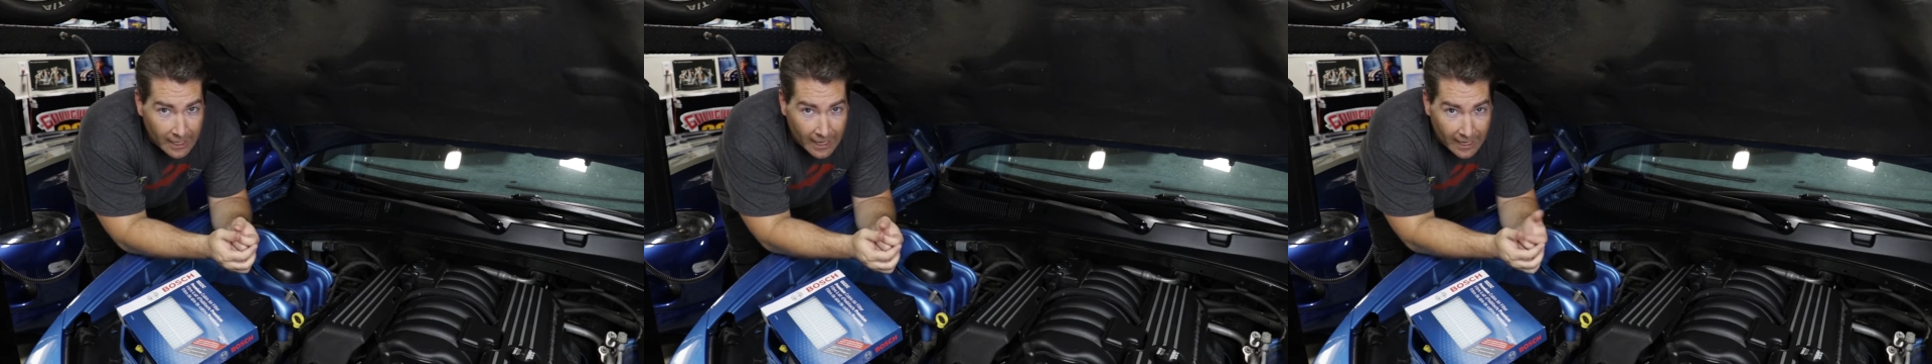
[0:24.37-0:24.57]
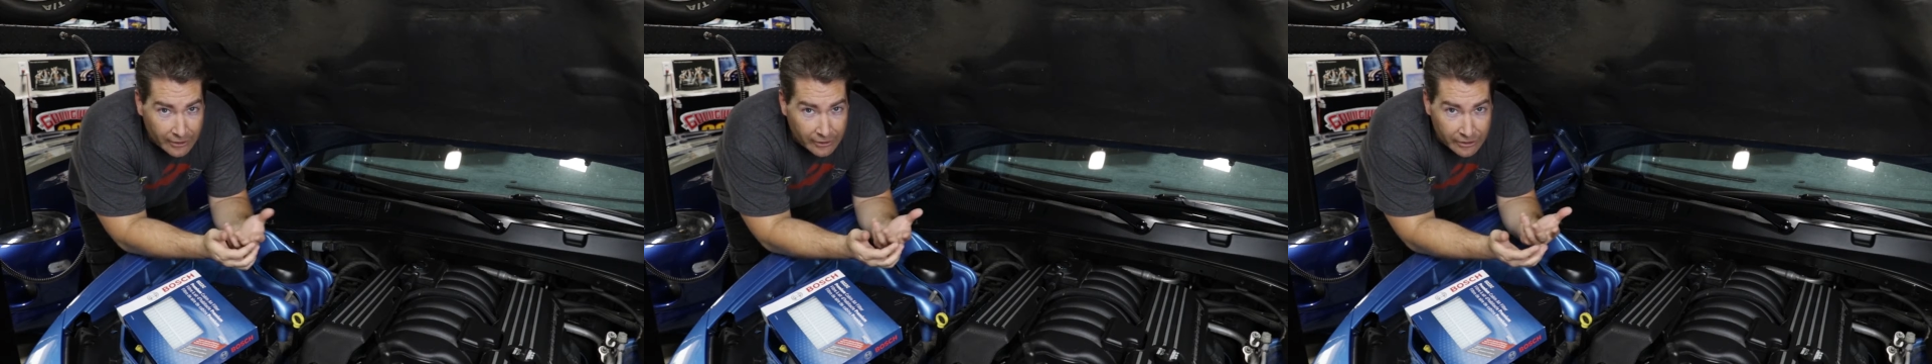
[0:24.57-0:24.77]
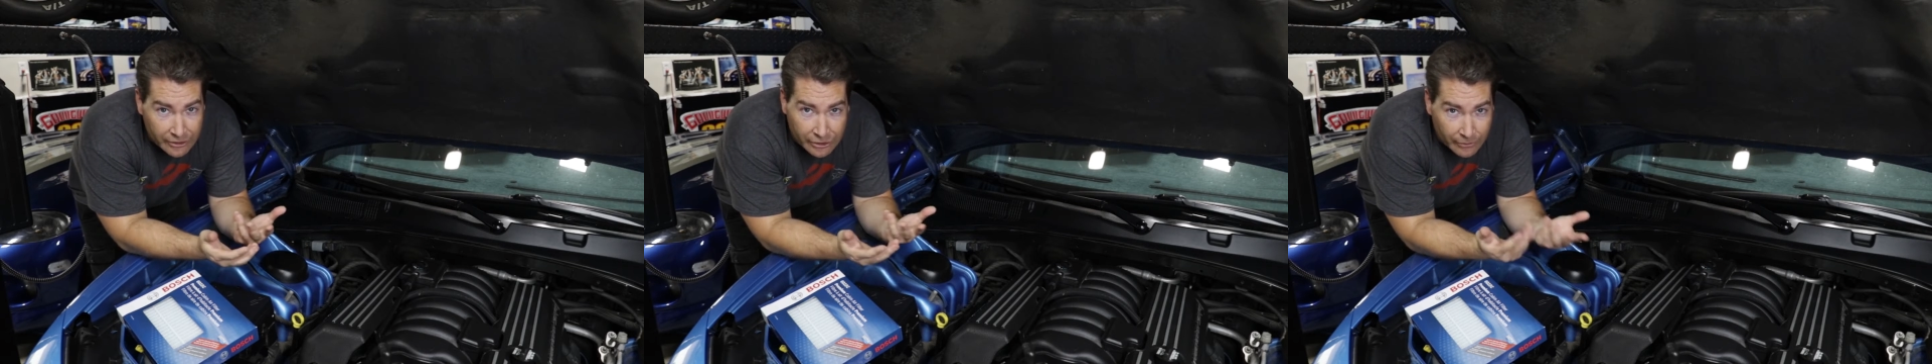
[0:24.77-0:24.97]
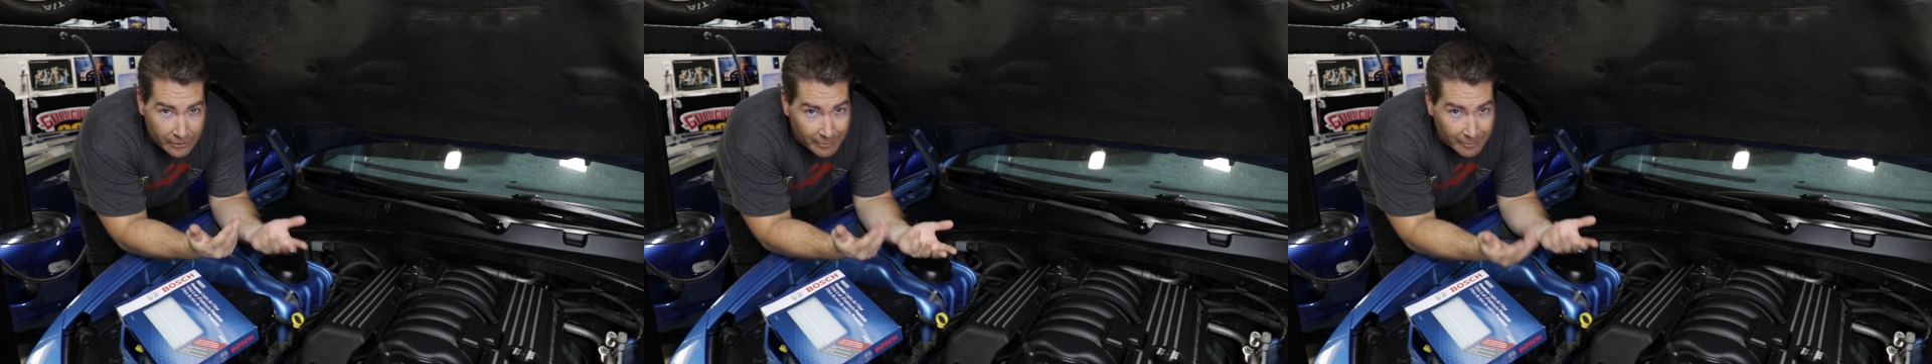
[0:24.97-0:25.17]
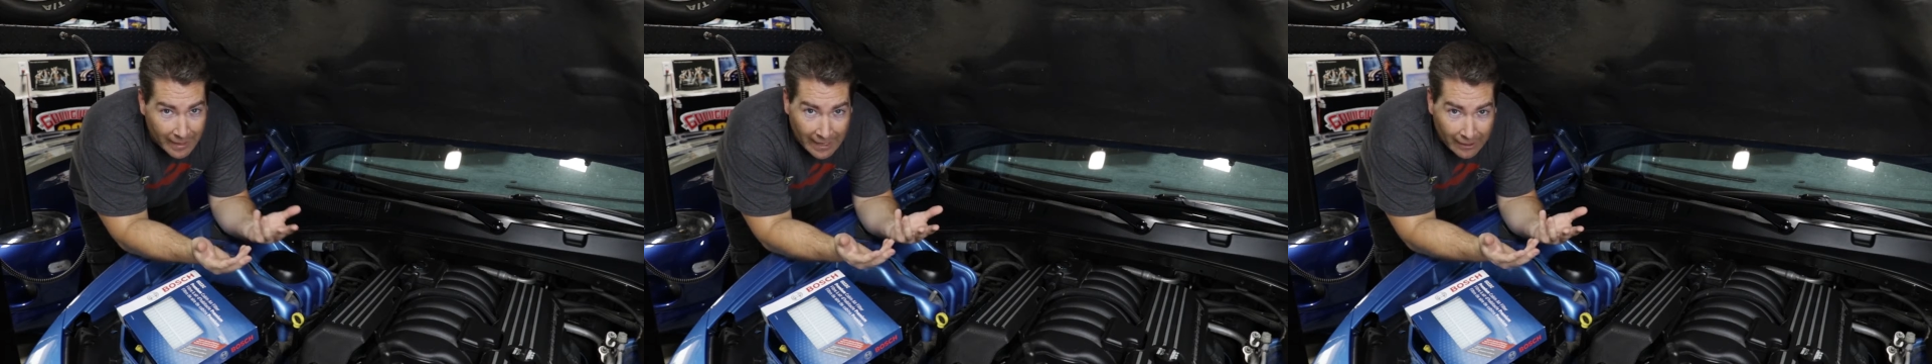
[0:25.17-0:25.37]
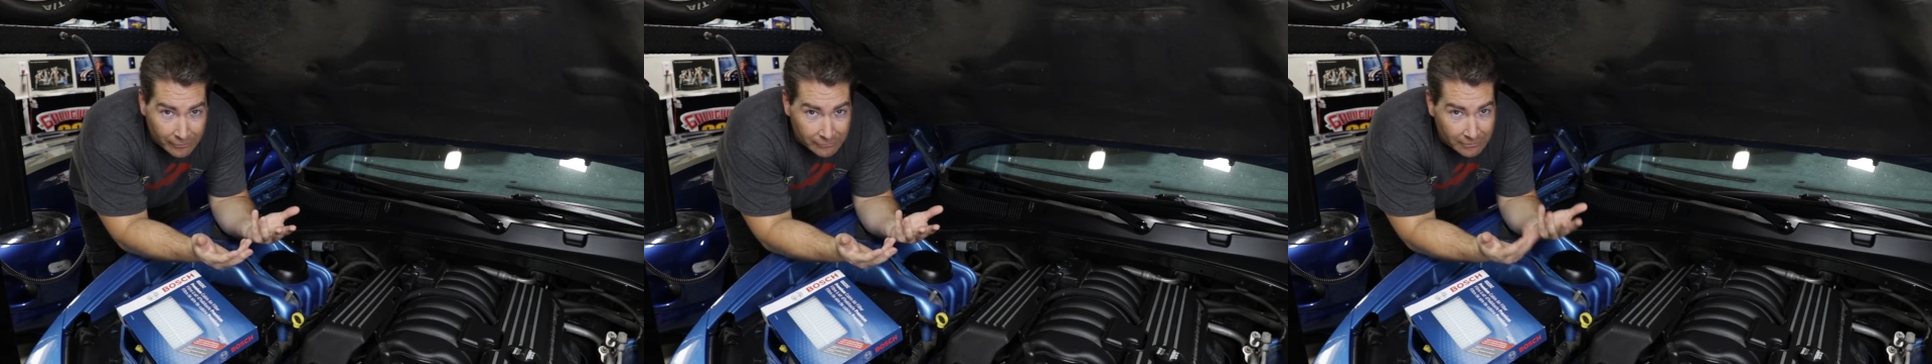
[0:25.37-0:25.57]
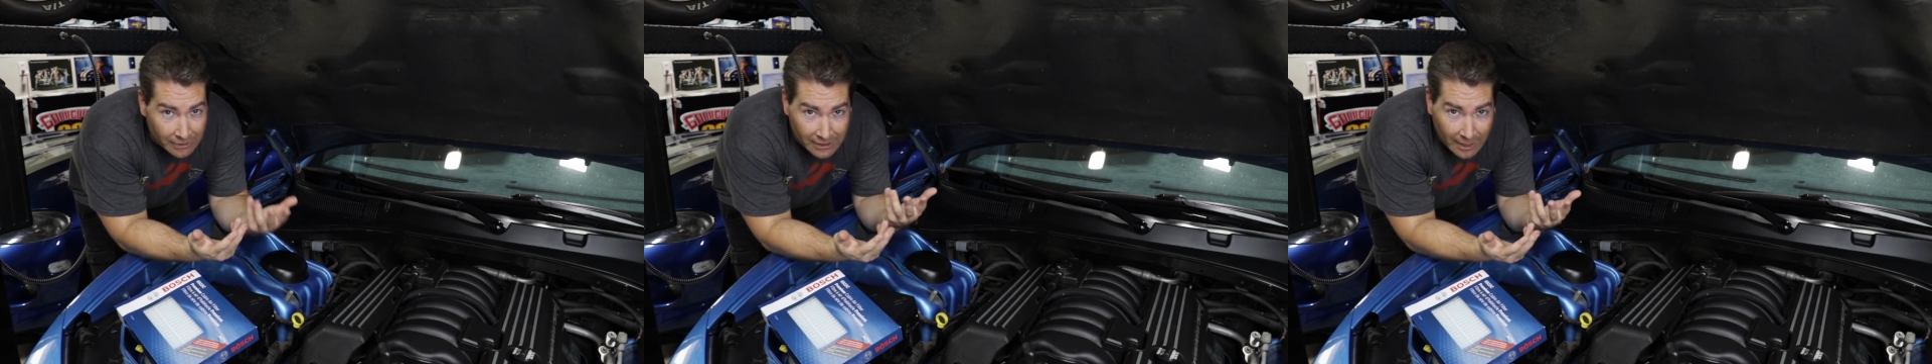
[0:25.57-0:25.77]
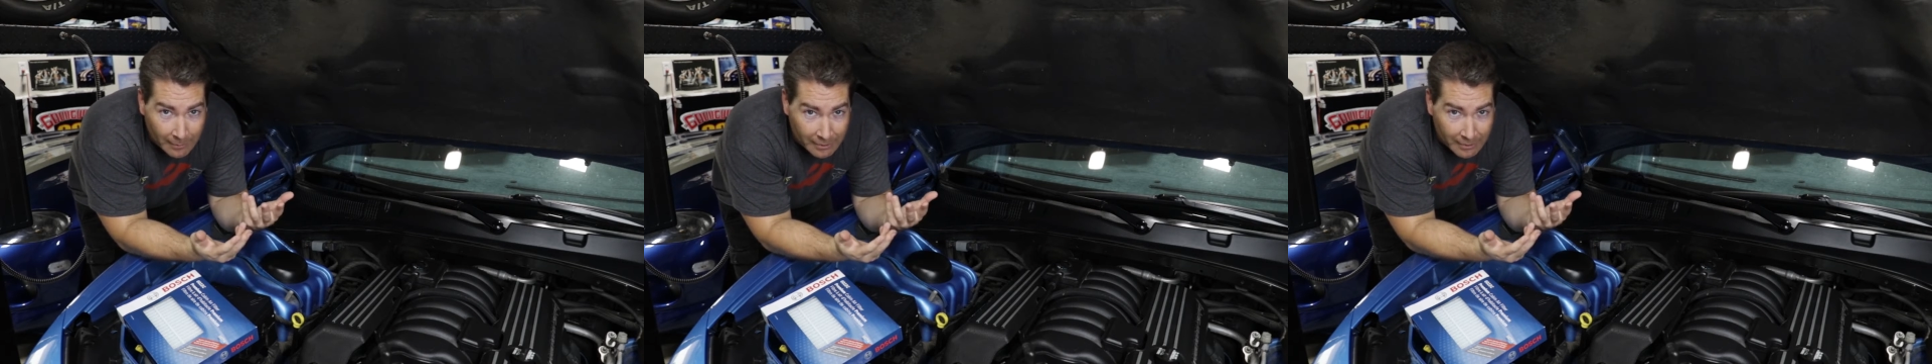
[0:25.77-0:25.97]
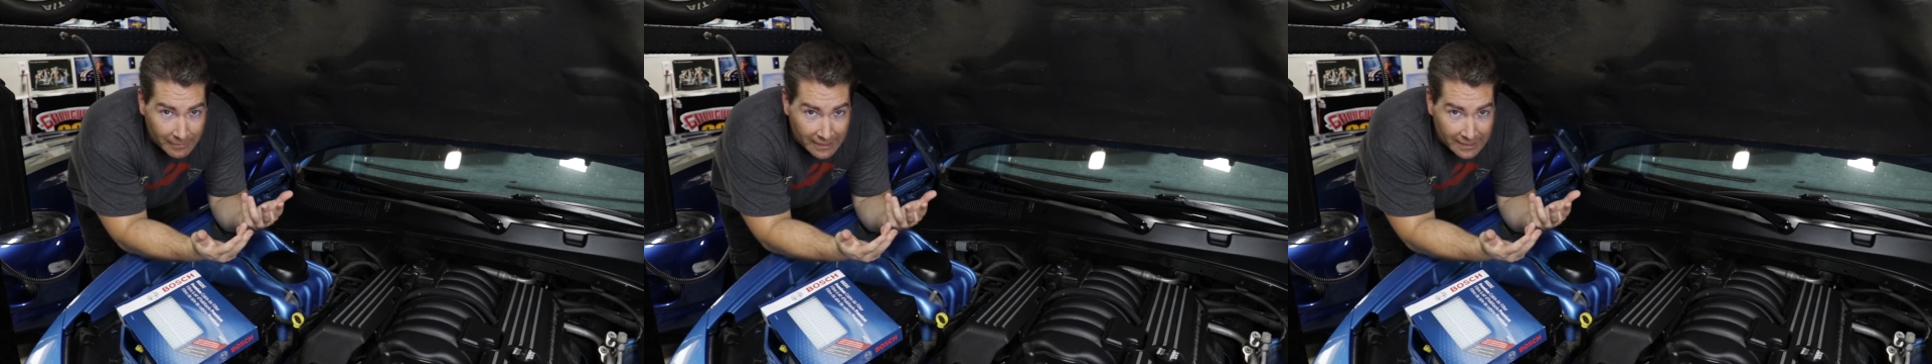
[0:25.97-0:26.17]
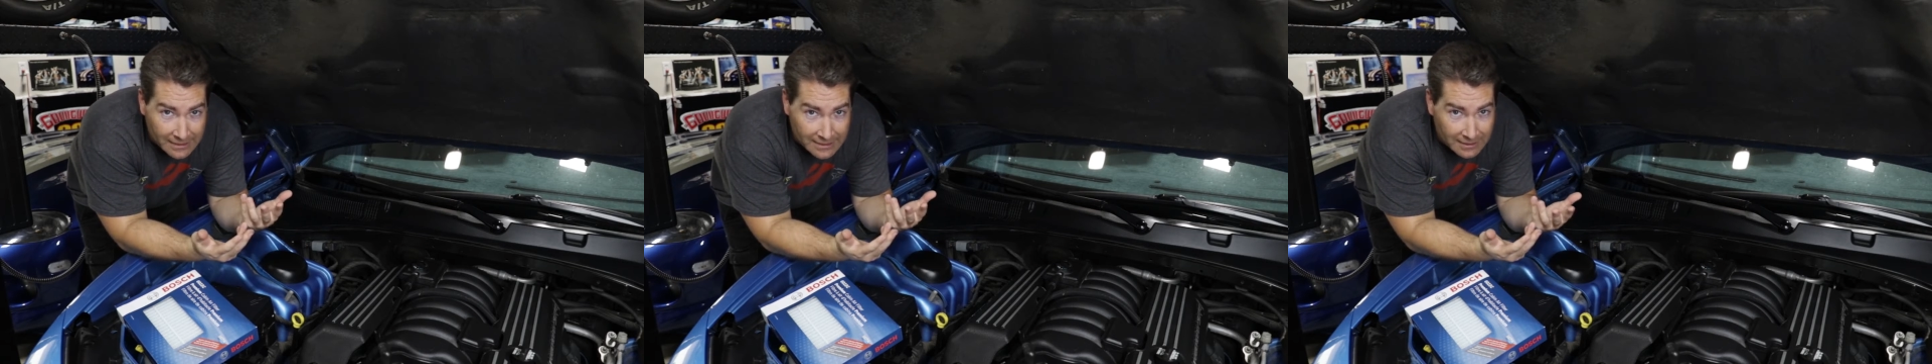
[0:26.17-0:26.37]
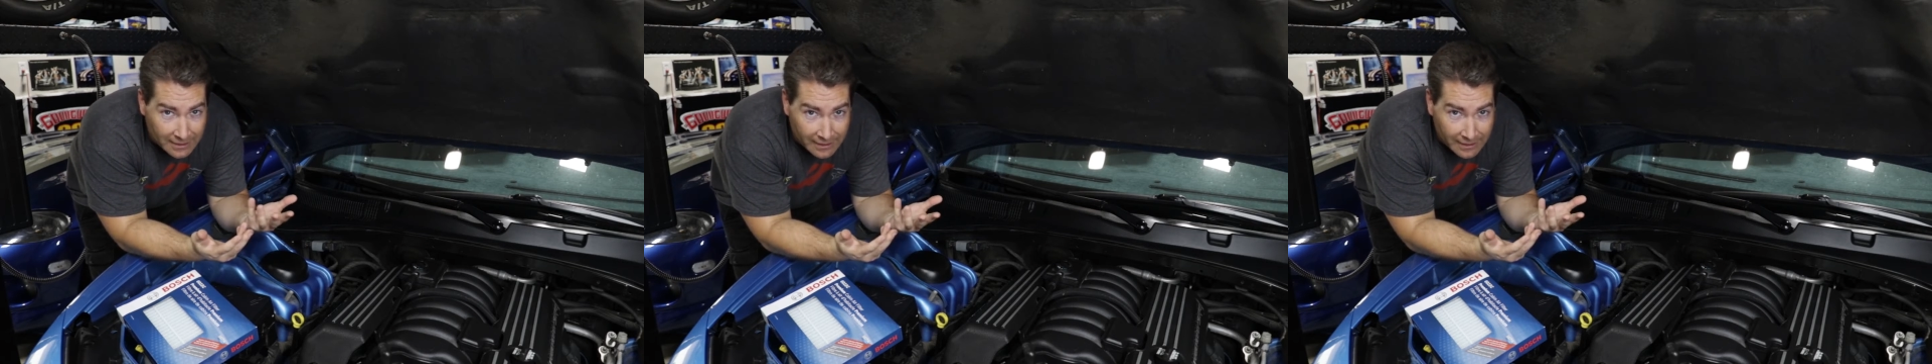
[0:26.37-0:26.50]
and you can do in about a couple of minutes,